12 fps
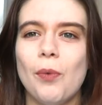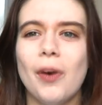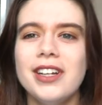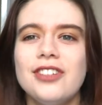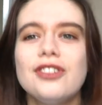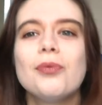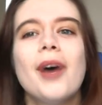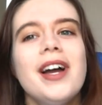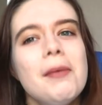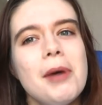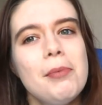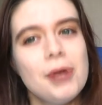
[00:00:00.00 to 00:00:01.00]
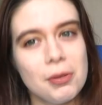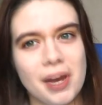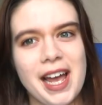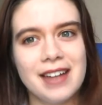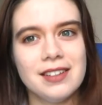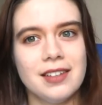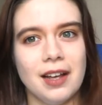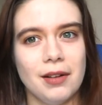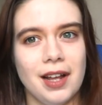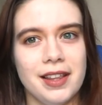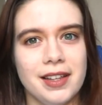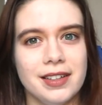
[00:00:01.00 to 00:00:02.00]
Why is, why am I putting my hands out
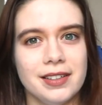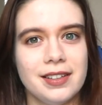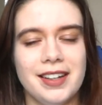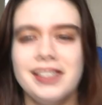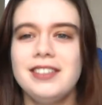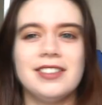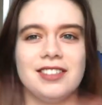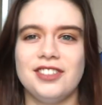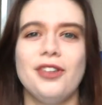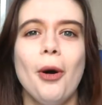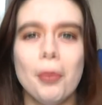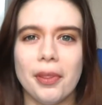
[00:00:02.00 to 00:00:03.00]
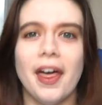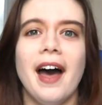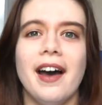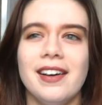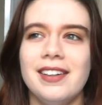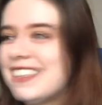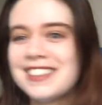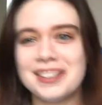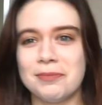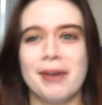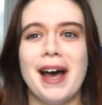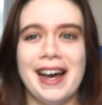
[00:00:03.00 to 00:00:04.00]
like this? I need to stop that. This
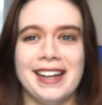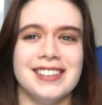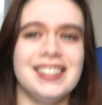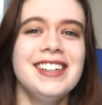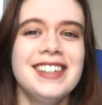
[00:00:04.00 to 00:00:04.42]
is bad.